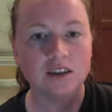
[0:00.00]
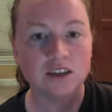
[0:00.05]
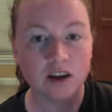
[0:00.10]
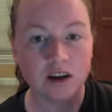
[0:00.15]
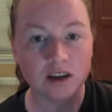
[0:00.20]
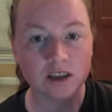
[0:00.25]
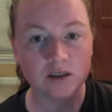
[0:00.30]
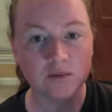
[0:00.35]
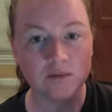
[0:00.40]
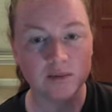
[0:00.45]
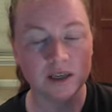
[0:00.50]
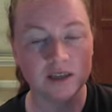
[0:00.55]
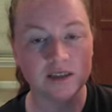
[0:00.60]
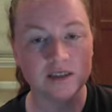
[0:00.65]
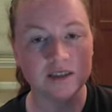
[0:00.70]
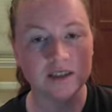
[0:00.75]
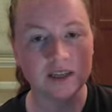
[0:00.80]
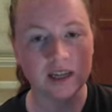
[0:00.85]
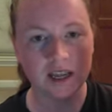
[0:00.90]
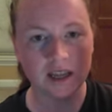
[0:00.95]

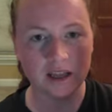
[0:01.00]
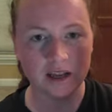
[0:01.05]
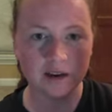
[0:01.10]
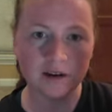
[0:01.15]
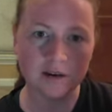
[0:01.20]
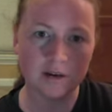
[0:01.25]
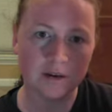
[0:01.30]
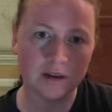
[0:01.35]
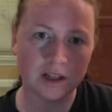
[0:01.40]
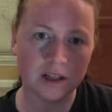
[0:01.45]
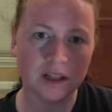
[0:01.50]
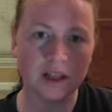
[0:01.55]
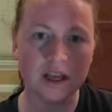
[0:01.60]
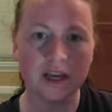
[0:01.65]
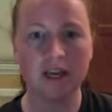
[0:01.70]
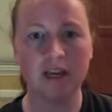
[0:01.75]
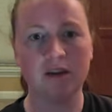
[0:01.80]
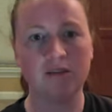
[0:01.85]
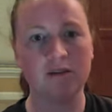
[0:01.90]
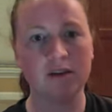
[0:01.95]
document and
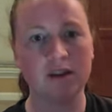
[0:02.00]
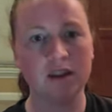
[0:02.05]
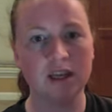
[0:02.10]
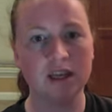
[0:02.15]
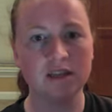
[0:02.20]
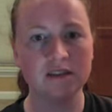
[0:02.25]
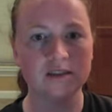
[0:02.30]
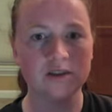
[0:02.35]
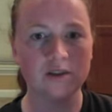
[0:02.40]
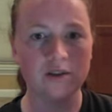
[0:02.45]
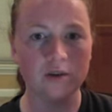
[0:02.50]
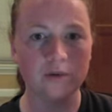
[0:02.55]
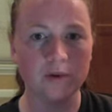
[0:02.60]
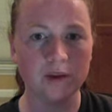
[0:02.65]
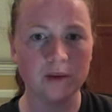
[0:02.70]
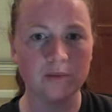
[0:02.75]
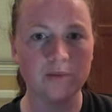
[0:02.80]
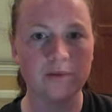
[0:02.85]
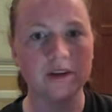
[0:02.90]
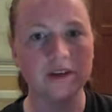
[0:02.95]
align everything so that
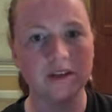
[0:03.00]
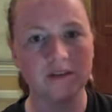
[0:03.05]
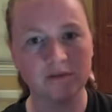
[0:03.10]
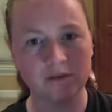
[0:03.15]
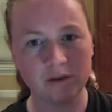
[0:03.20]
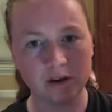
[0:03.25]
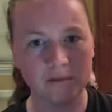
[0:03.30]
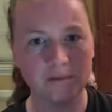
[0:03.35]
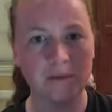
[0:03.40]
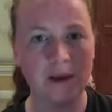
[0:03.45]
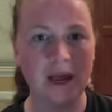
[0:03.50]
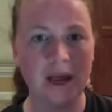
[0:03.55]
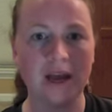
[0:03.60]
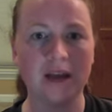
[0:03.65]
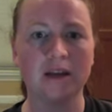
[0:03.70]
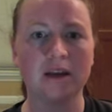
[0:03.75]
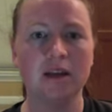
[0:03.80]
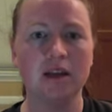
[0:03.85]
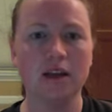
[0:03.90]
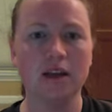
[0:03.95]
when you printed front and
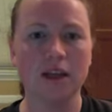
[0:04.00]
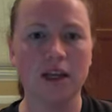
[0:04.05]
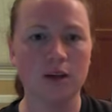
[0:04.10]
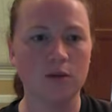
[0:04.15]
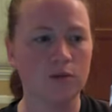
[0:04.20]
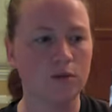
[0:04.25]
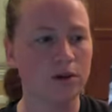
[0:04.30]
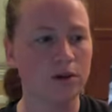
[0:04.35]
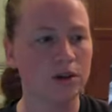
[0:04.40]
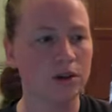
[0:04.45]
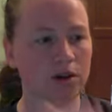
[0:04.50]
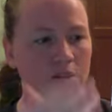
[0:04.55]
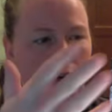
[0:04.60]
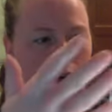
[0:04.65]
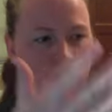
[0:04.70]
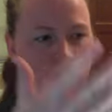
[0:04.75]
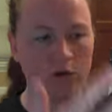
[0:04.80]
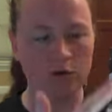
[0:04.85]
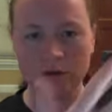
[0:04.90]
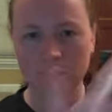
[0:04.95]
back, it would
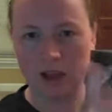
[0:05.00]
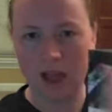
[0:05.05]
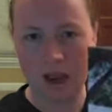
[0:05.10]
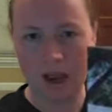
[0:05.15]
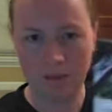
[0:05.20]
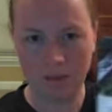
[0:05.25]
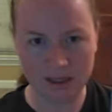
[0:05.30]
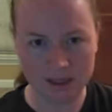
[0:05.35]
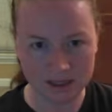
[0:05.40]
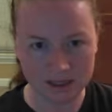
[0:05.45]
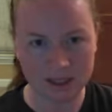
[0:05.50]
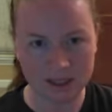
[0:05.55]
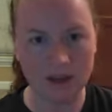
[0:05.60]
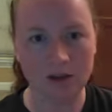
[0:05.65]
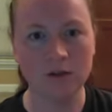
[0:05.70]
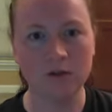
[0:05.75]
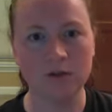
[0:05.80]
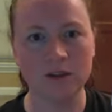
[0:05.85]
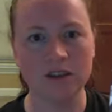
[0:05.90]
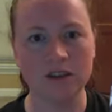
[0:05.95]
overlap
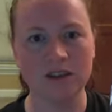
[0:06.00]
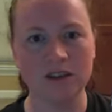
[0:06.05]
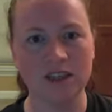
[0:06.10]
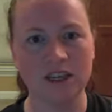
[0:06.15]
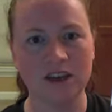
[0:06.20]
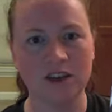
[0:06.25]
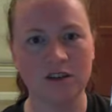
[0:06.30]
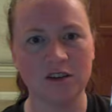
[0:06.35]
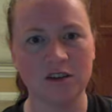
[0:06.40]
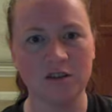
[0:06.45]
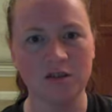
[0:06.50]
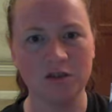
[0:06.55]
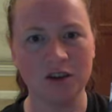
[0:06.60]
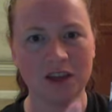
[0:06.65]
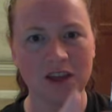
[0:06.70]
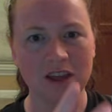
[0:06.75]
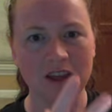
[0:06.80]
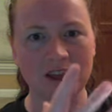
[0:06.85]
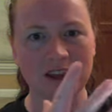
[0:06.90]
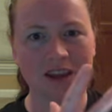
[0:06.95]
itself instead of
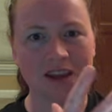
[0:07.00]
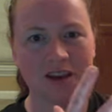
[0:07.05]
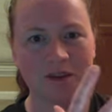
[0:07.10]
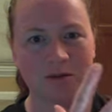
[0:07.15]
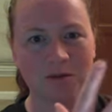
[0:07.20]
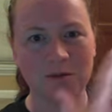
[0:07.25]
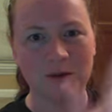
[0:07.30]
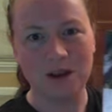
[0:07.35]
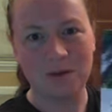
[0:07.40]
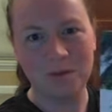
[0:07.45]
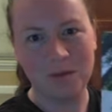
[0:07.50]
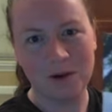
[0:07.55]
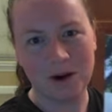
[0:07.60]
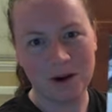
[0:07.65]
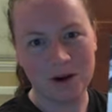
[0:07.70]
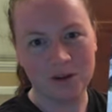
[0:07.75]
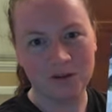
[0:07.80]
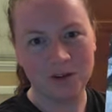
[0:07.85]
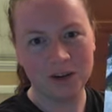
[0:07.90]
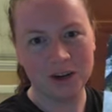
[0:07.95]
one
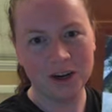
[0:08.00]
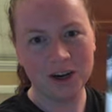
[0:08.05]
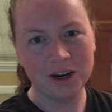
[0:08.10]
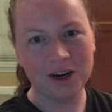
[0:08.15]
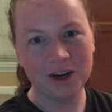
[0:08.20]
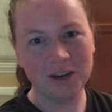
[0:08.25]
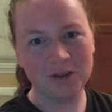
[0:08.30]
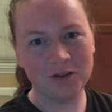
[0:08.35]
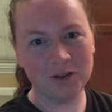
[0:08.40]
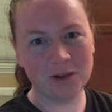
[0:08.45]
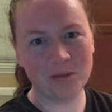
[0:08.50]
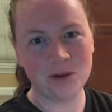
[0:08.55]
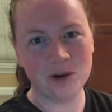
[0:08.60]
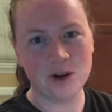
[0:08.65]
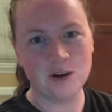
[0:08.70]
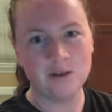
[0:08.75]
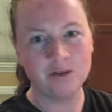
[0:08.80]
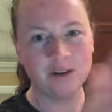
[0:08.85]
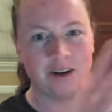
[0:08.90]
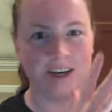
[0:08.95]
part over here, you flip it
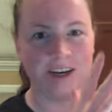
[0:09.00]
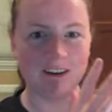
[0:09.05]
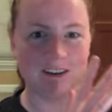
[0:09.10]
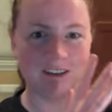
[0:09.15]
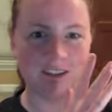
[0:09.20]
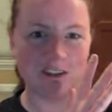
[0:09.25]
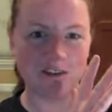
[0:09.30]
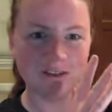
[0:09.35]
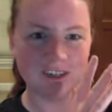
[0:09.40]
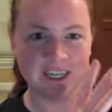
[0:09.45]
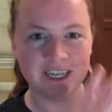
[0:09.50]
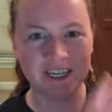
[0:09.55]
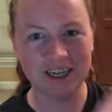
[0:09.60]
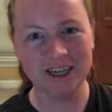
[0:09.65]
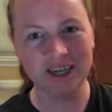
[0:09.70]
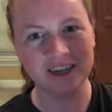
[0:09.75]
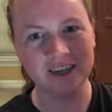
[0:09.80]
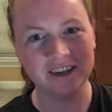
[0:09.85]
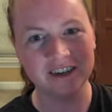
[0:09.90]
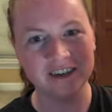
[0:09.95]
over, and now it's over
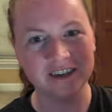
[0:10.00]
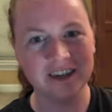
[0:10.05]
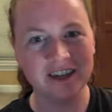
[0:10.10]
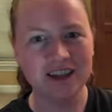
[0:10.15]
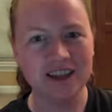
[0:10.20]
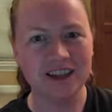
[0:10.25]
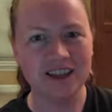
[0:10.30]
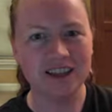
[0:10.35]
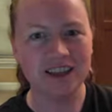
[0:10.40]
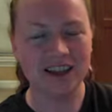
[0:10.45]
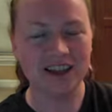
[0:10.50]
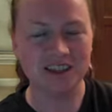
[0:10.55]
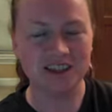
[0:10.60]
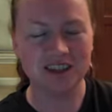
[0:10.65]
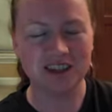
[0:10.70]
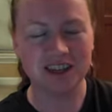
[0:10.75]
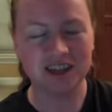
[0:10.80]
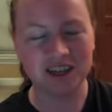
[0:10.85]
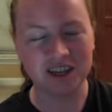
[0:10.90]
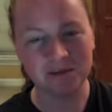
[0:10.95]
here. That
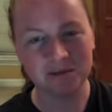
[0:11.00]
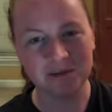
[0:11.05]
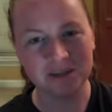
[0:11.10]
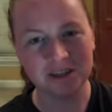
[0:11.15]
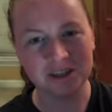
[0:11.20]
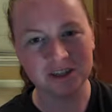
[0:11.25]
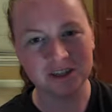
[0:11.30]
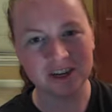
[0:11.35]
took a couple of